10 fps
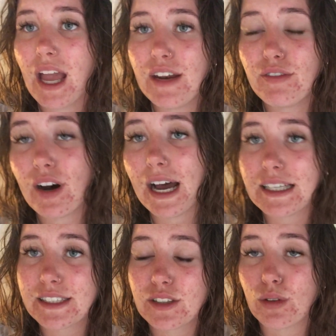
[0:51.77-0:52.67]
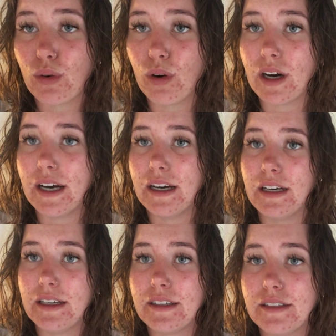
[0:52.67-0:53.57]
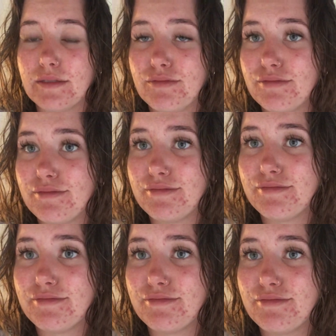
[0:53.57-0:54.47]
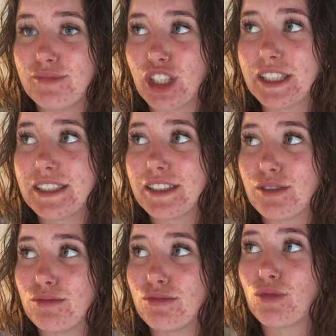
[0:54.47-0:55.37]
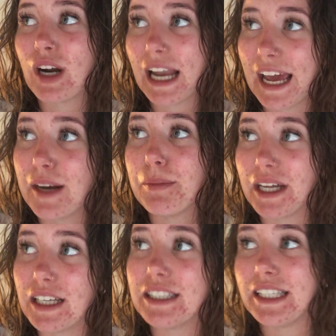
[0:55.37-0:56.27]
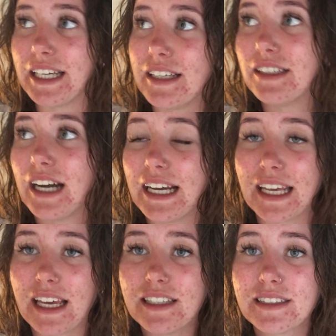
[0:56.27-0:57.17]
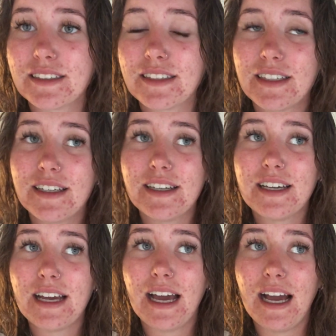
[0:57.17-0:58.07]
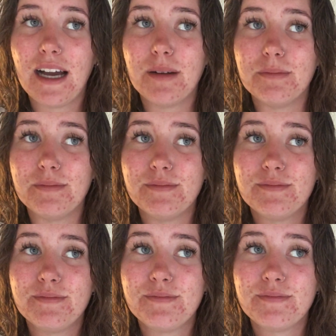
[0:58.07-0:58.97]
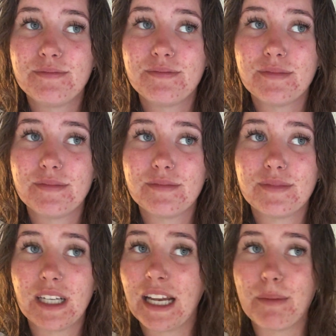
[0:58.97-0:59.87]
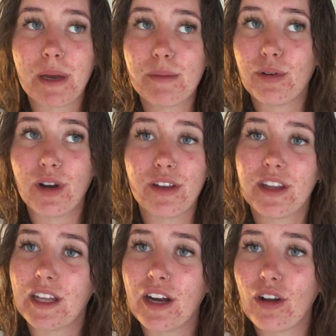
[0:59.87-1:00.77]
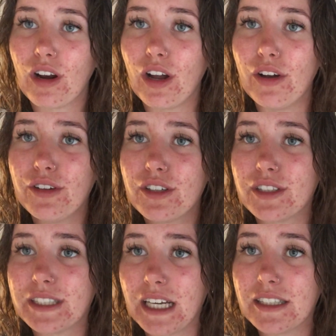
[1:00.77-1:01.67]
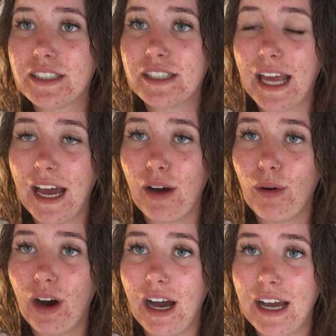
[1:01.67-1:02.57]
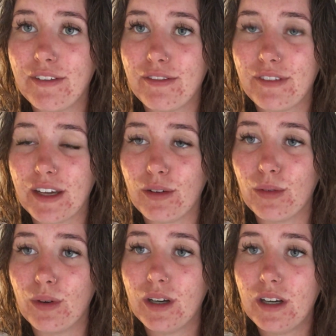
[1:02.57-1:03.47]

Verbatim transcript: advice or just relatability, I guess. Um, let people know that they're not alone because that's how I feel